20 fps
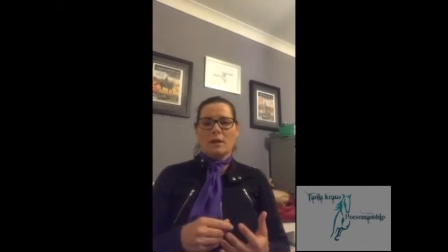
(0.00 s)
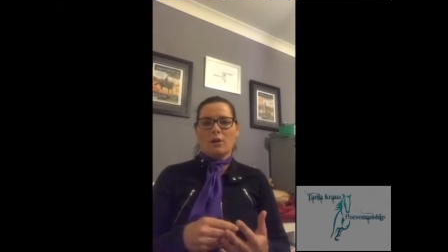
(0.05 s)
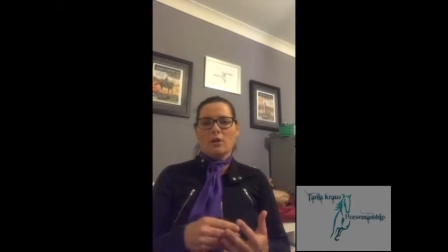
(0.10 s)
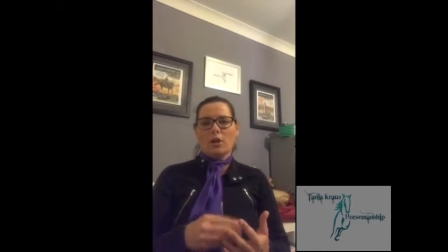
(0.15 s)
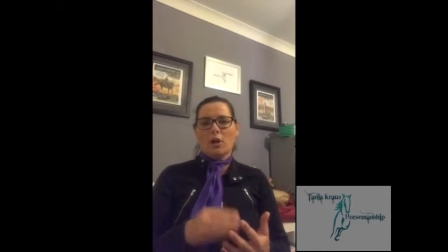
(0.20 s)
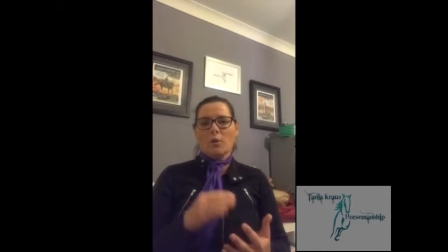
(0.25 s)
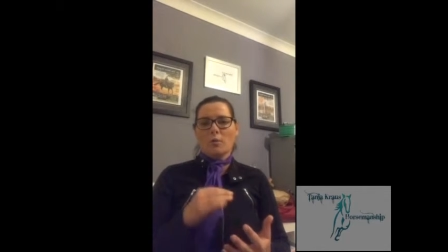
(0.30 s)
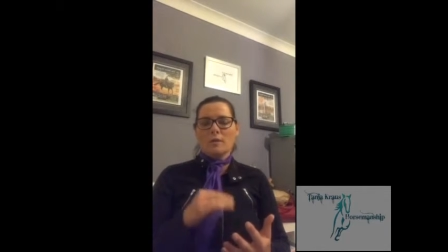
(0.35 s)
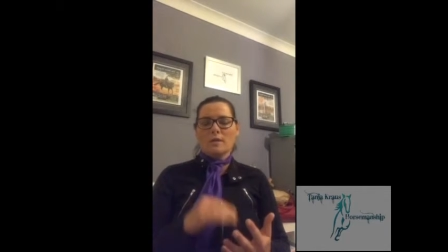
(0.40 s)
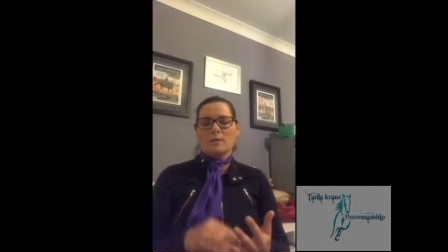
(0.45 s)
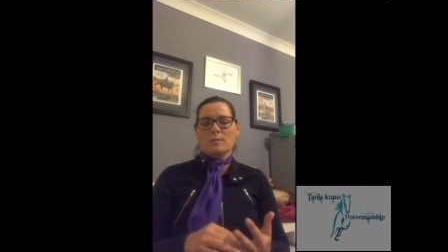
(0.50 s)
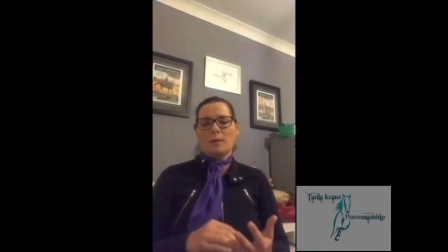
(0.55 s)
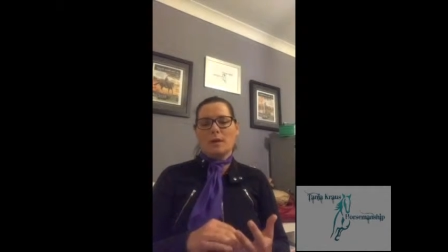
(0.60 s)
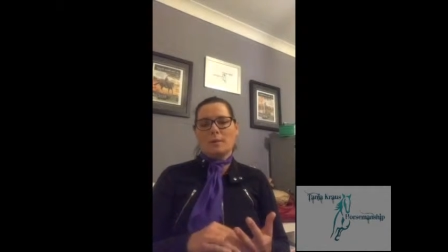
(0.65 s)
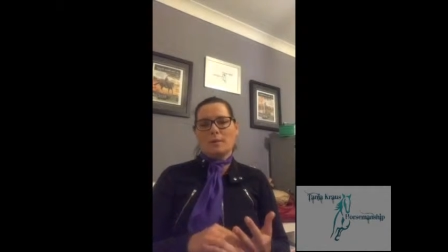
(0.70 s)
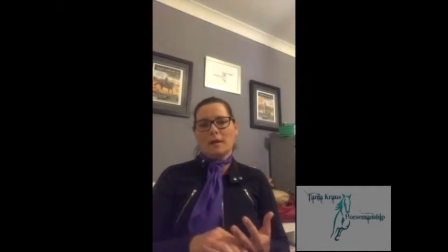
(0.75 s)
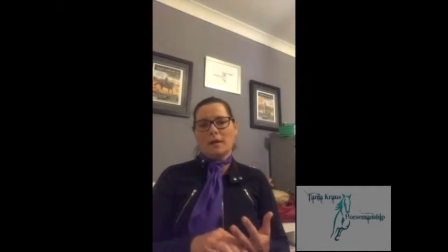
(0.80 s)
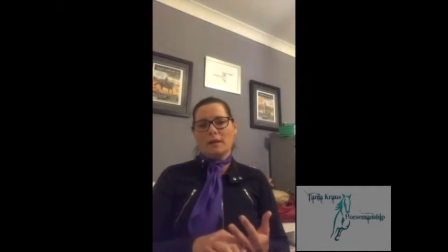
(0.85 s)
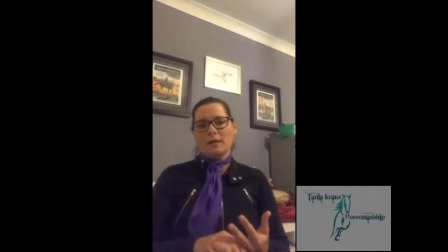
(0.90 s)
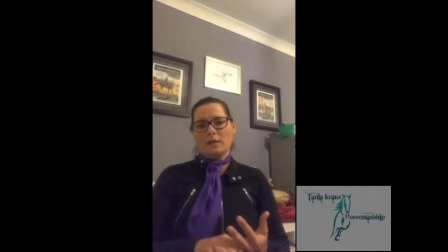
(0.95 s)
I know we
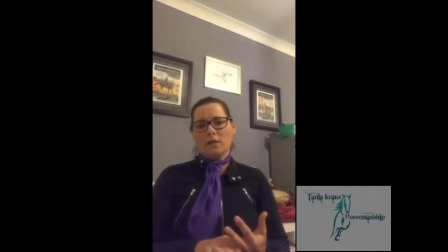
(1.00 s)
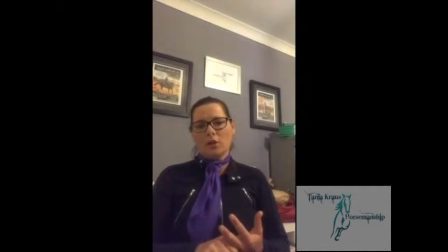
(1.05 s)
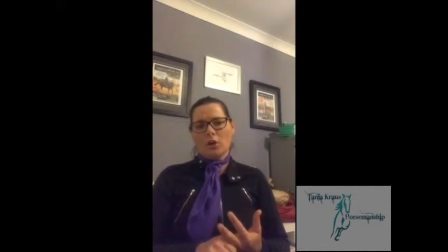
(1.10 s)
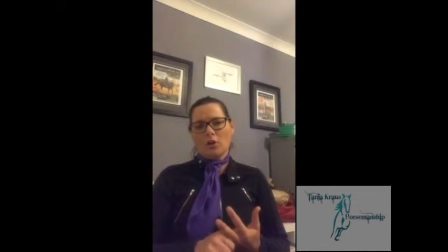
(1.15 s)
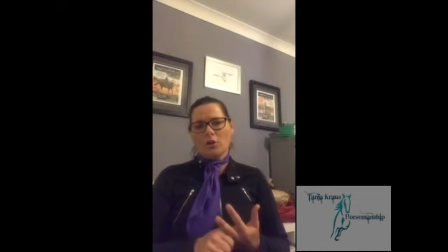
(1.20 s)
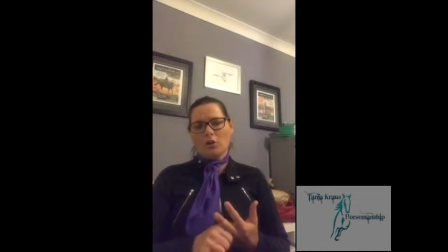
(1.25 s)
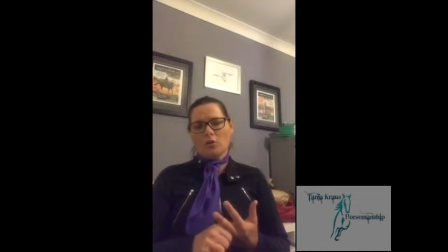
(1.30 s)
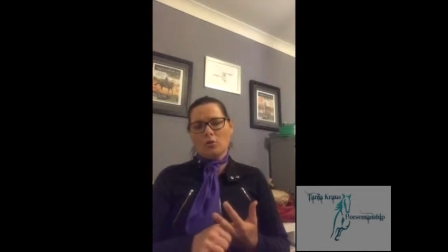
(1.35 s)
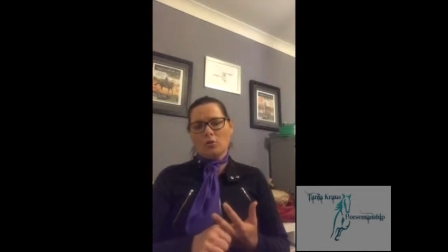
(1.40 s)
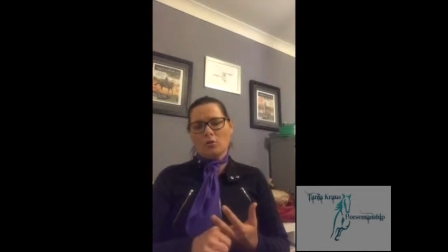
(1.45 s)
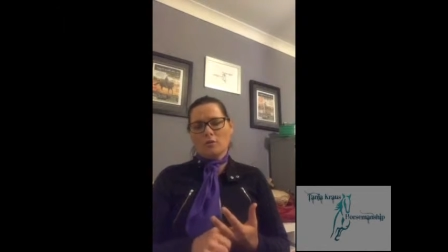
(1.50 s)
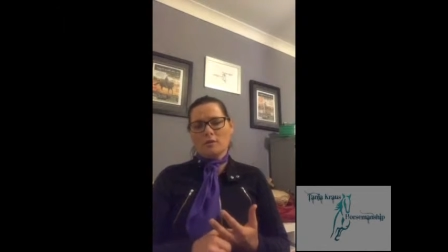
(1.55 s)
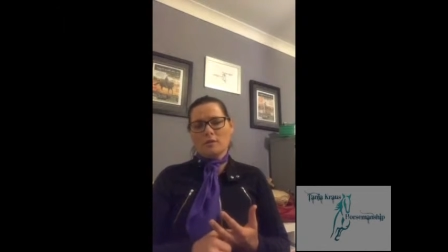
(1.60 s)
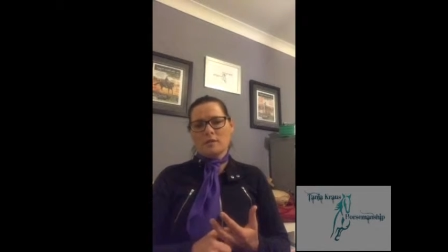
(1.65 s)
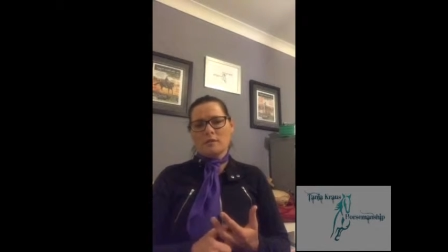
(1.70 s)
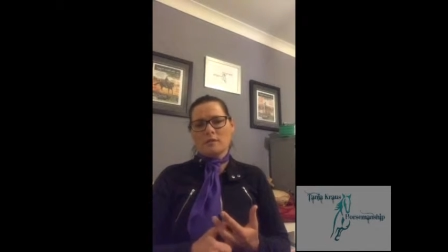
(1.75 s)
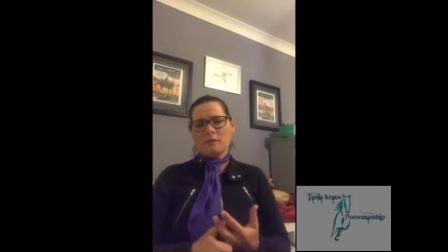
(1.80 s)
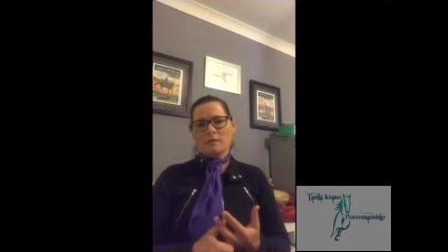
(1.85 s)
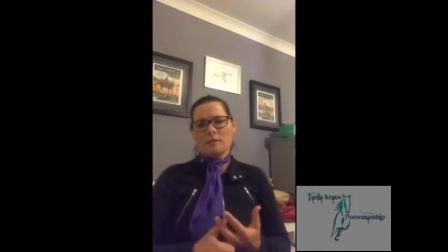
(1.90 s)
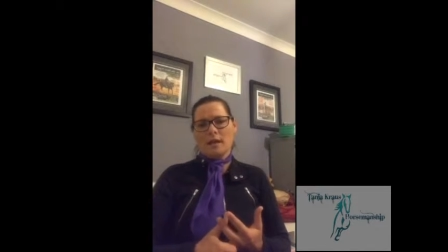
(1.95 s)
spend money to go to
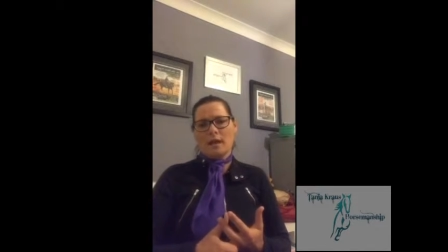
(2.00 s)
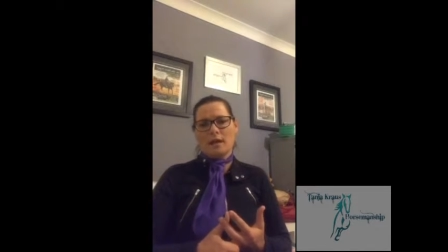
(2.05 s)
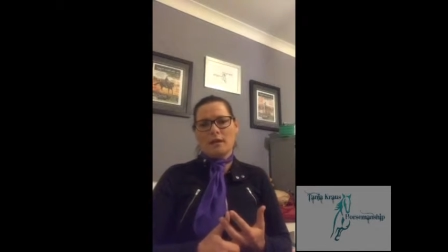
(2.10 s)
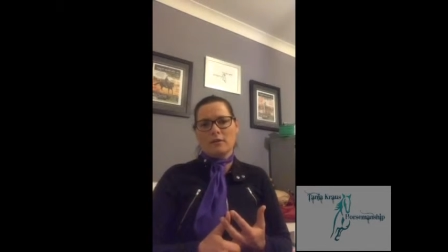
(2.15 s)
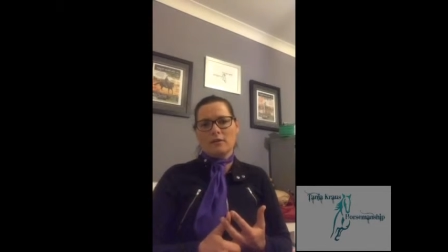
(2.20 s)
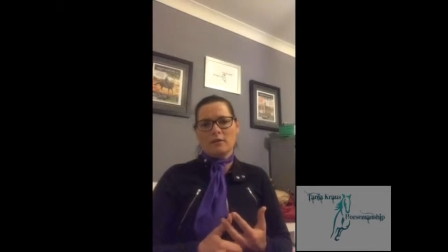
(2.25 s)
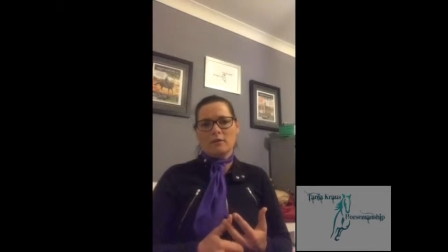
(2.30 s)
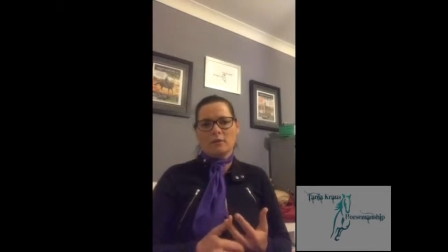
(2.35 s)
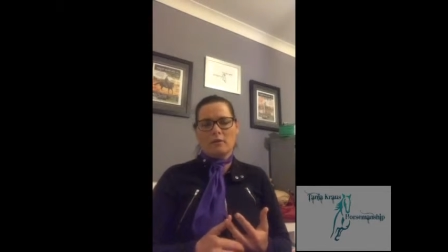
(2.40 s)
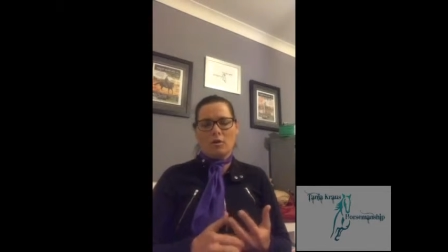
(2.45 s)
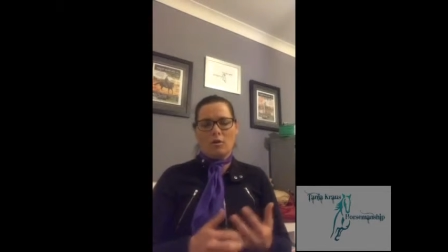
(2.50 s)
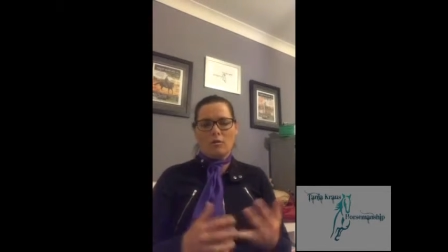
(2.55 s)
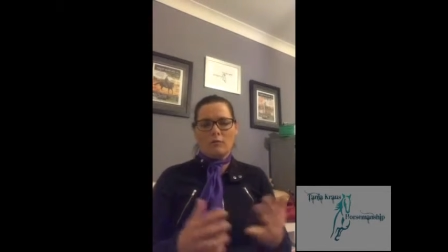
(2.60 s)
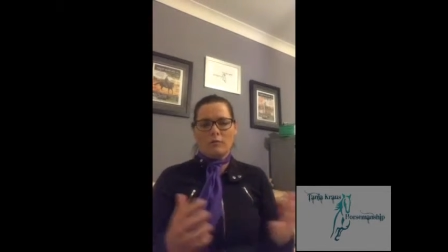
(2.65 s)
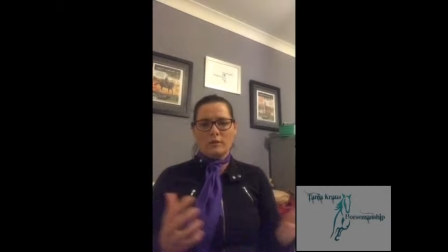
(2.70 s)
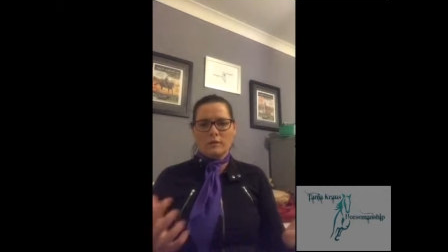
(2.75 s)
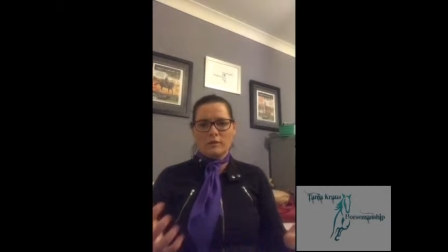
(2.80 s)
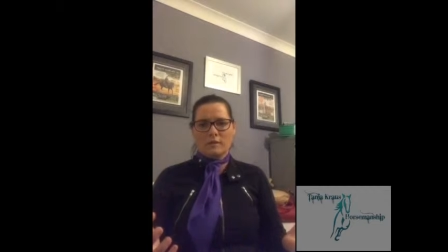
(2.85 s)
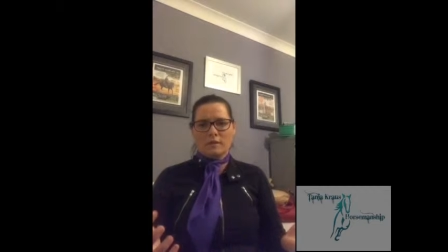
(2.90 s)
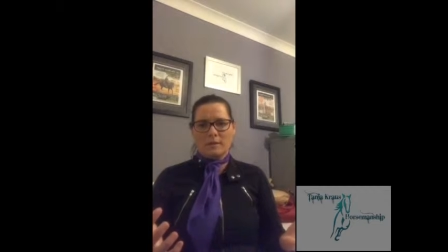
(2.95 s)
courses, and
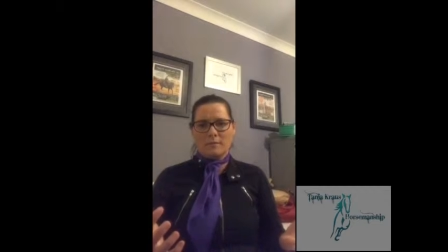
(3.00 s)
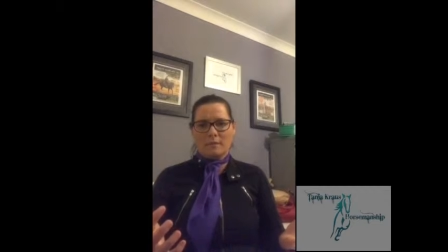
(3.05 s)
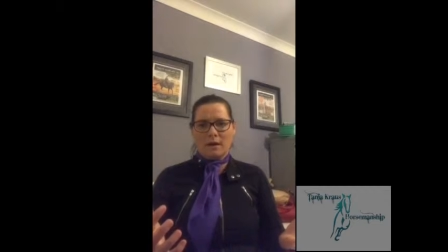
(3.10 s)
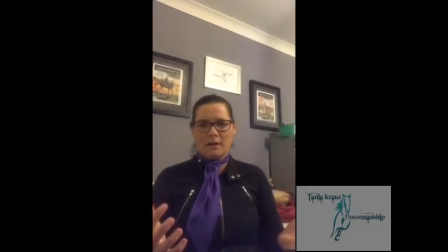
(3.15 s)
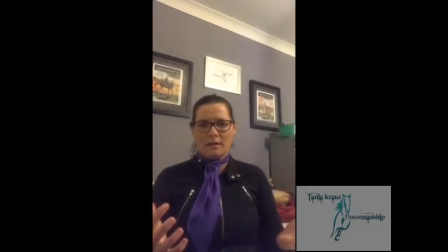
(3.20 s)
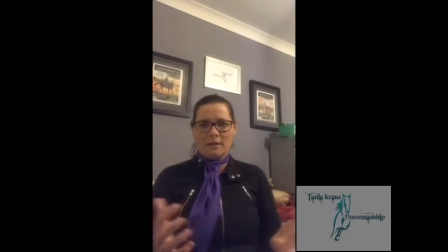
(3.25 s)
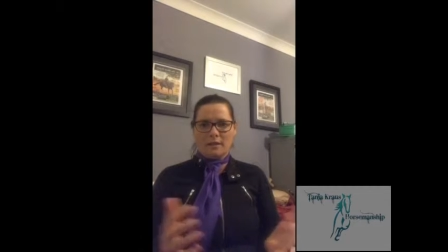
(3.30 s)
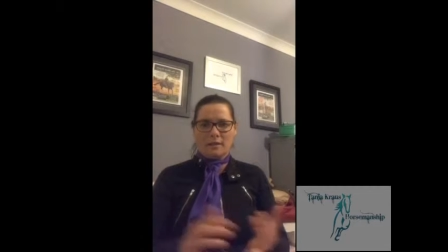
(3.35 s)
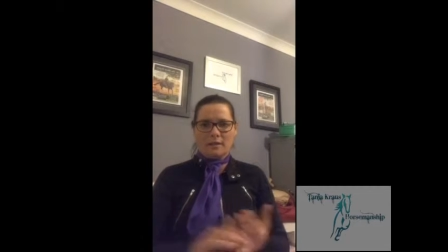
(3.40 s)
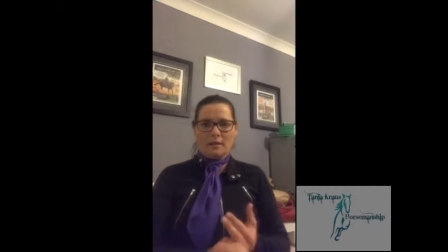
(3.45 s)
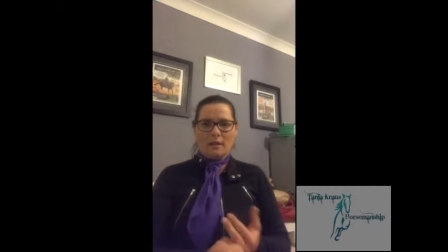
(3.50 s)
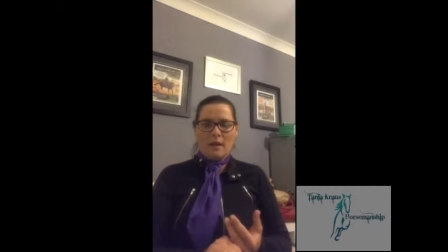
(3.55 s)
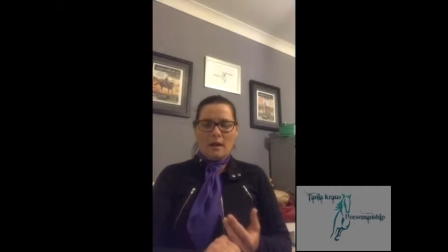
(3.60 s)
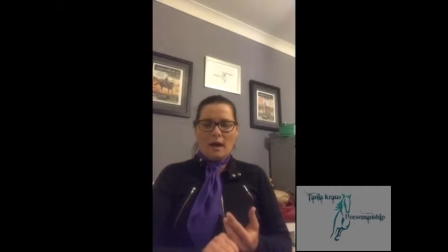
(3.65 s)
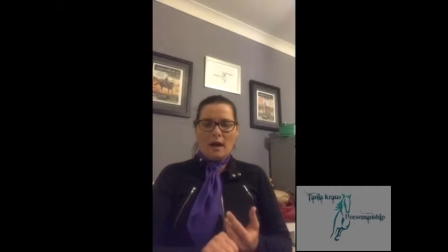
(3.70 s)
obviously money